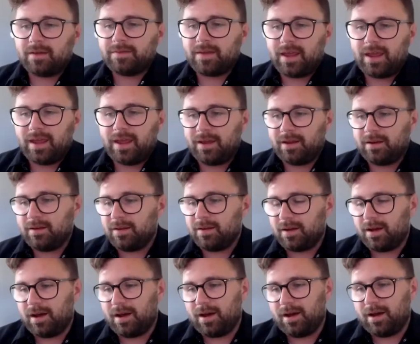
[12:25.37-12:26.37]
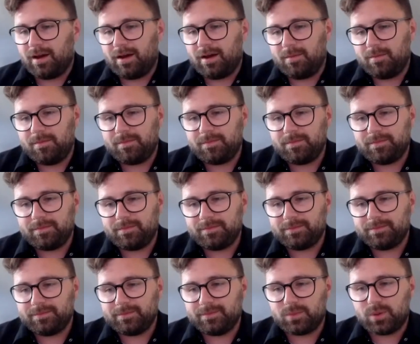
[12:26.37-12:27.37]
offhand,
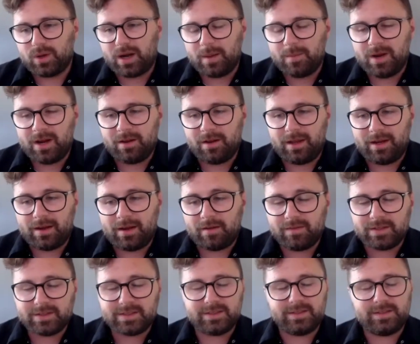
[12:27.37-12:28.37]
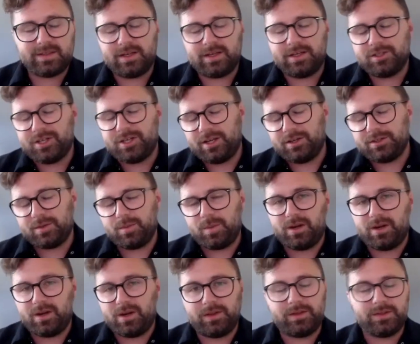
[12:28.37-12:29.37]
primarily. And obviously it's going to change
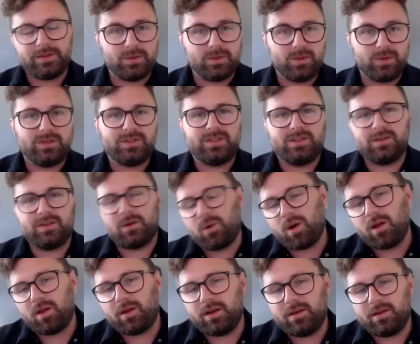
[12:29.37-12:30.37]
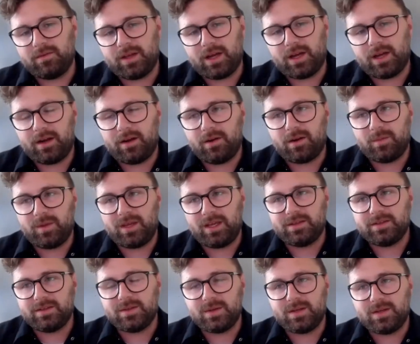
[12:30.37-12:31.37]
depending on the source and the quality of the audio coming
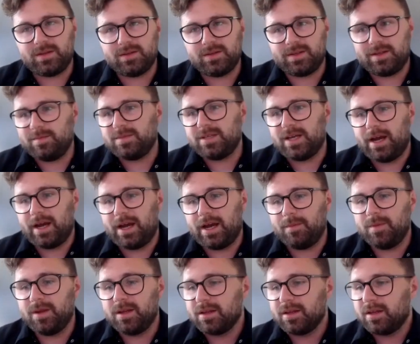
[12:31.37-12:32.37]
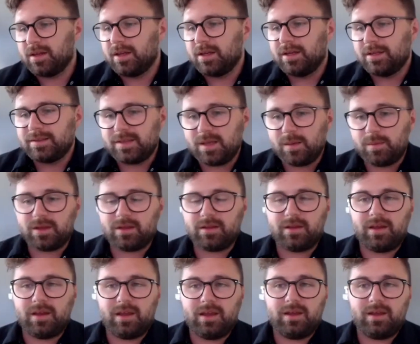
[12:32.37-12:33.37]
into it at the same time.
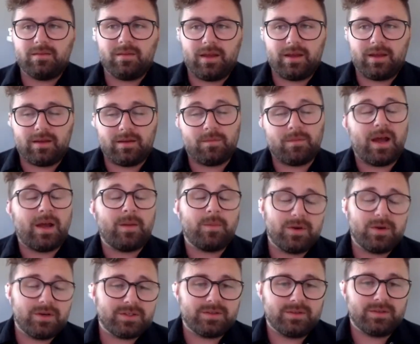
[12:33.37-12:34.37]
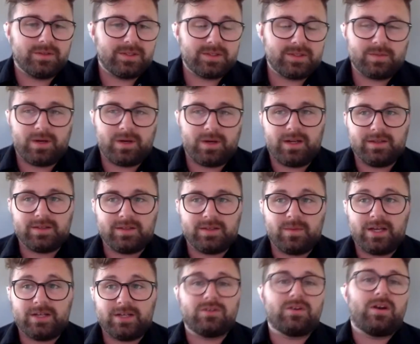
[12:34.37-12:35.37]
Typically, like in my personal experience in
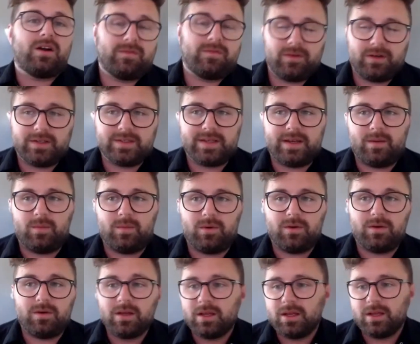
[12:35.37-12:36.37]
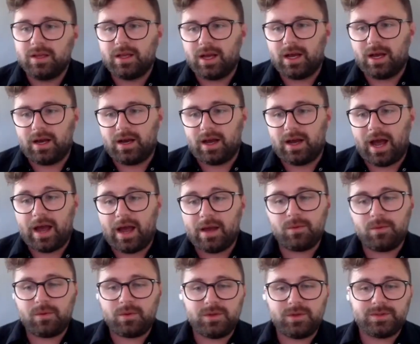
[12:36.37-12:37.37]
my truck, for example, I
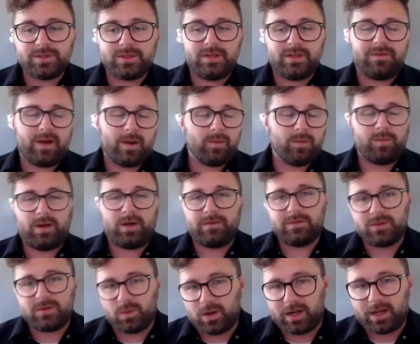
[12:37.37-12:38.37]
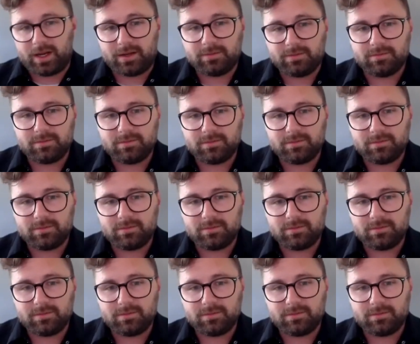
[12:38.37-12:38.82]
won't use it if I'm above 20.